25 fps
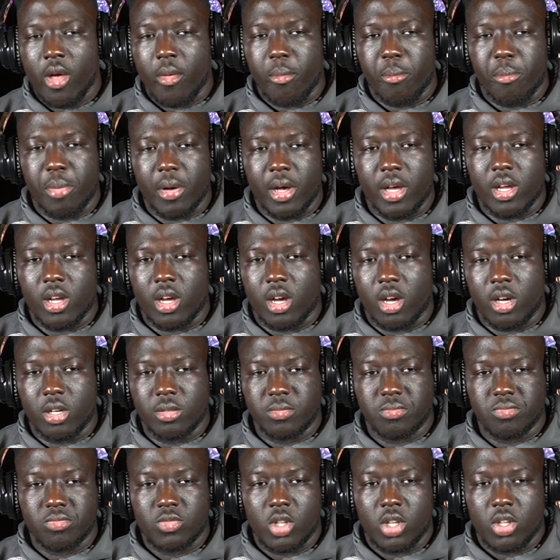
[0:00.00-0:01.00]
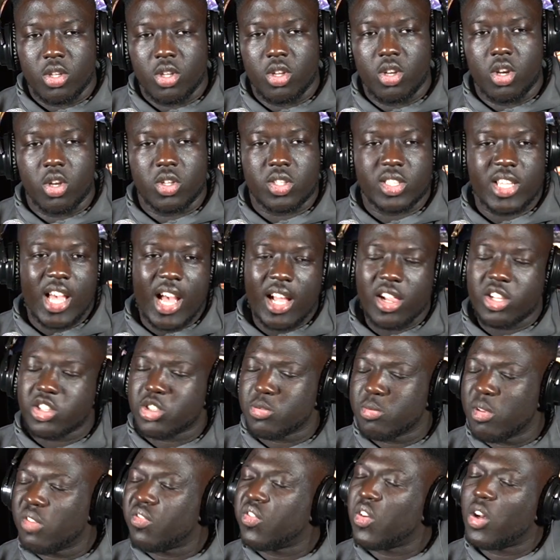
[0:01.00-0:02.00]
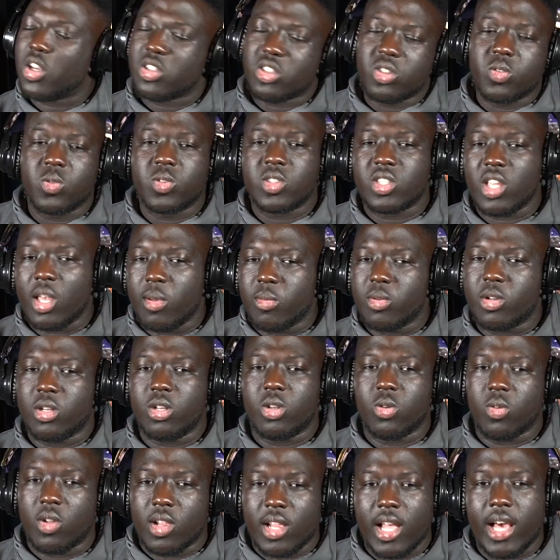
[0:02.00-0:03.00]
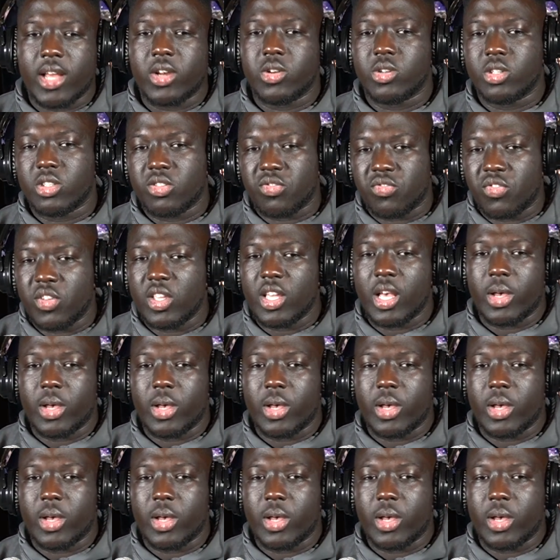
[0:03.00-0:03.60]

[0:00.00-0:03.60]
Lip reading: But, you know, Skylar Smith also was able to do a lot on his feet.